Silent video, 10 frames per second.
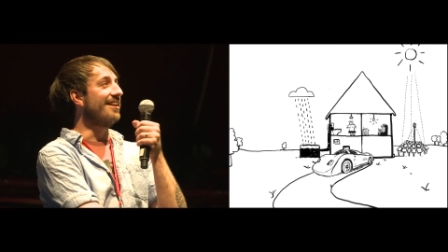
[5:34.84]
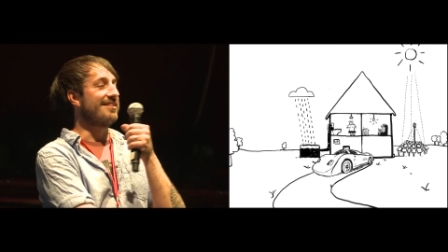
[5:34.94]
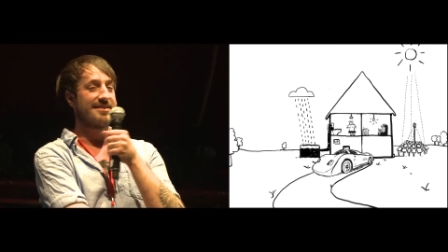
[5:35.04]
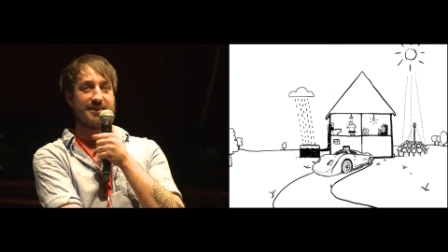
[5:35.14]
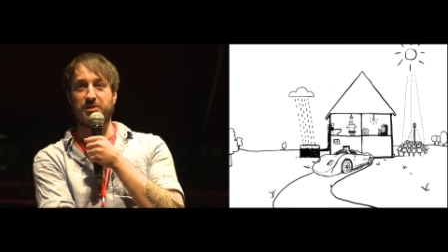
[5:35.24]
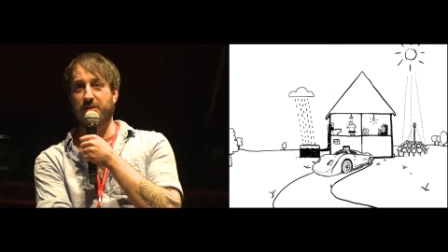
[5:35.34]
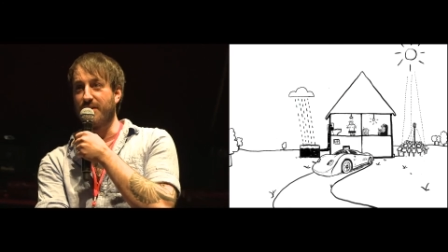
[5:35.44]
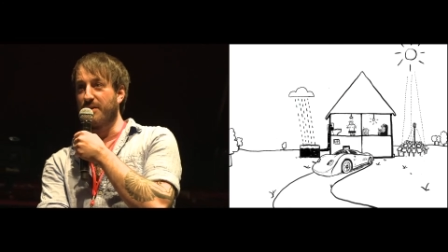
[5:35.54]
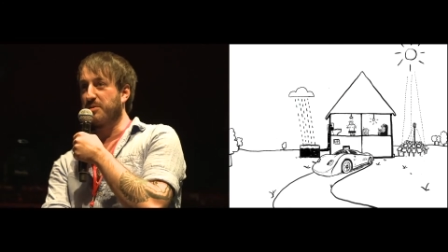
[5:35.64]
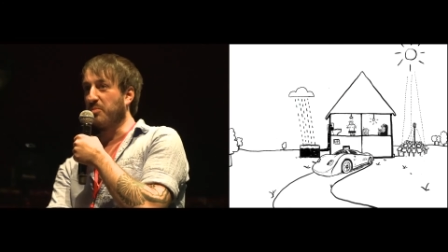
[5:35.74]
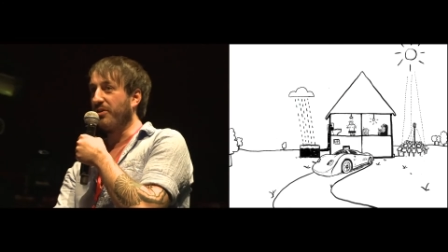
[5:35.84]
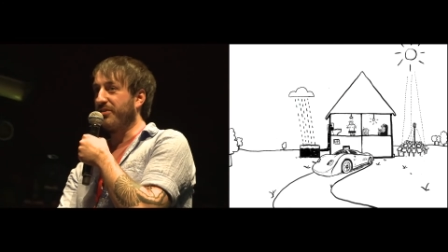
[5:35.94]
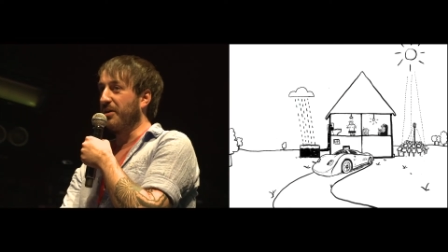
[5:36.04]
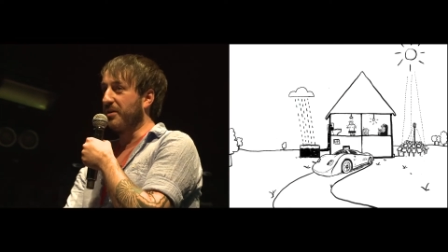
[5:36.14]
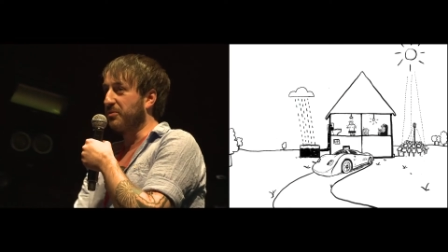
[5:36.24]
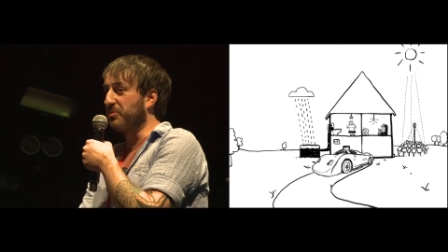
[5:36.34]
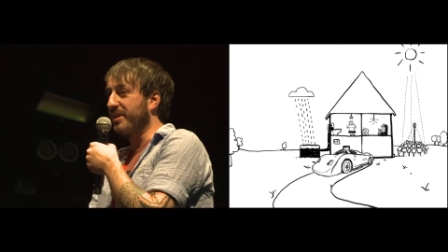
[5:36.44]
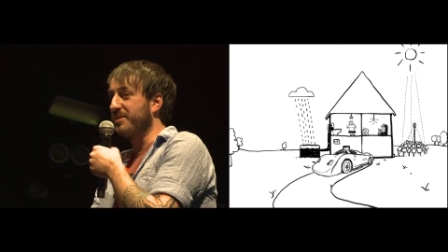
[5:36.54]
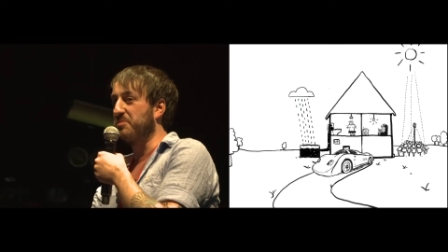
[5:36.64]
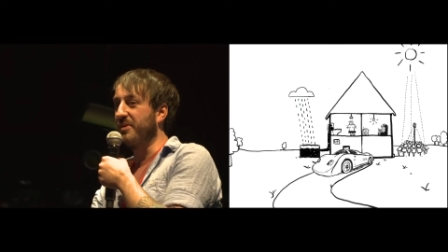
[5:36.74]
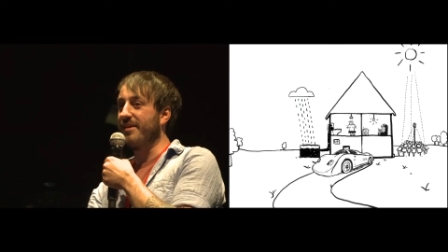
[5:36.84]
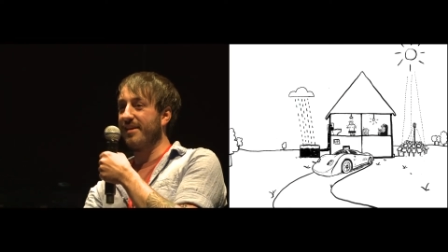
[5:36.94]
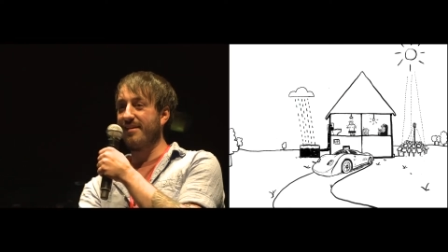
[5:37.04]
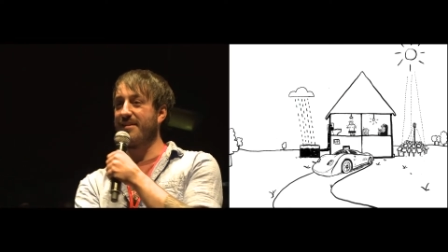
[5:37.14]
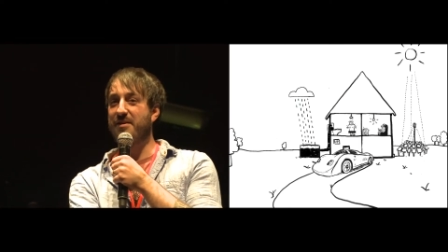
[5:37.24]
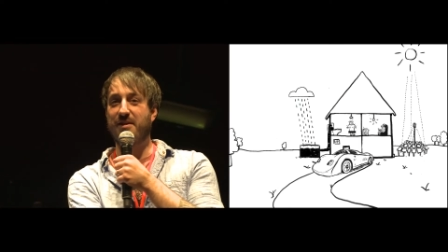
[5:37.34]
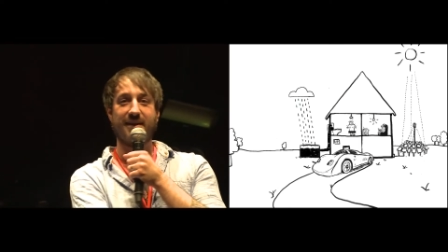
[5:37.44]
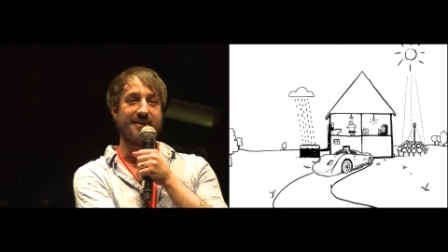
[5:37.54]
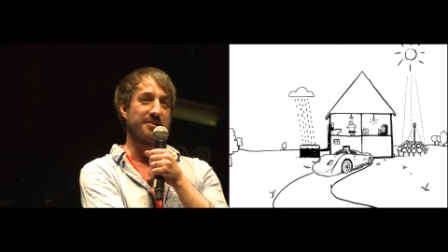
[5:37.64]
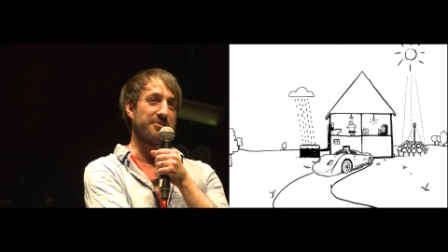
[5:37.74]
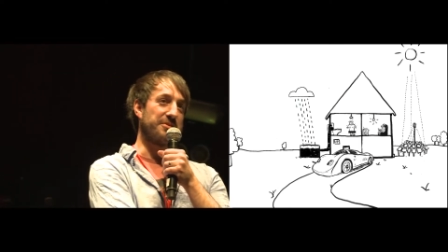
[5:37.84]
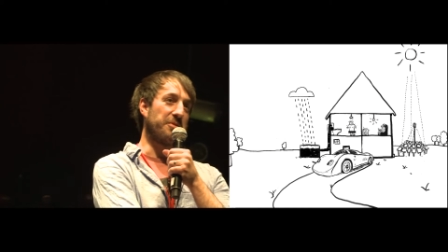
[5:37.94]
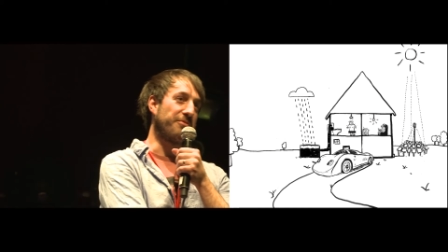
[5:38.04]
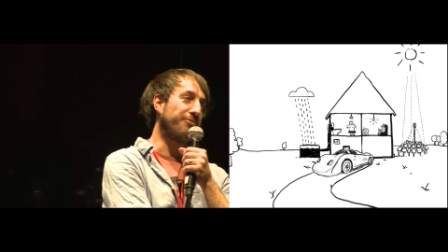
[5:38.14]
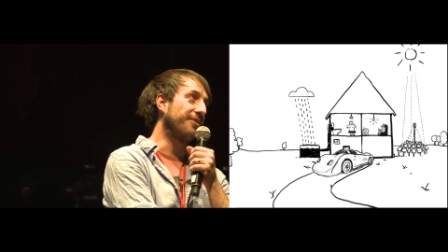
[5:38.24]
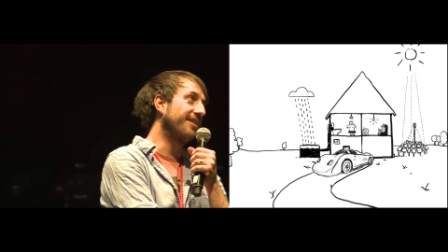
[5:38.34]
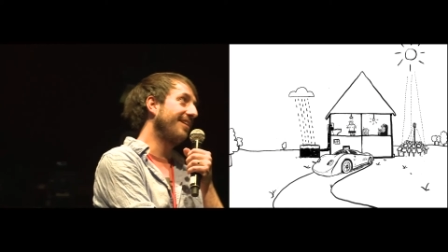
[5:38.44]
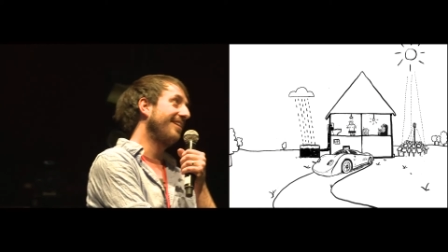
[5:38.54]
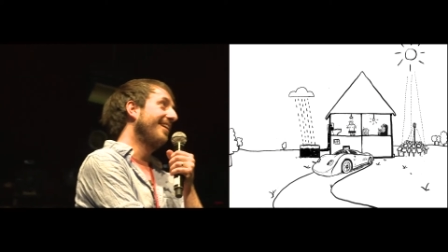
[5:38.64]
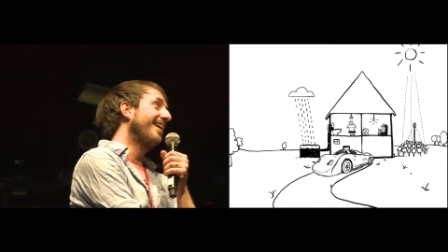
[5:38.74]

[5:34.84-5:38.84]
That's a small shout out to Wikispeed again that you saw before.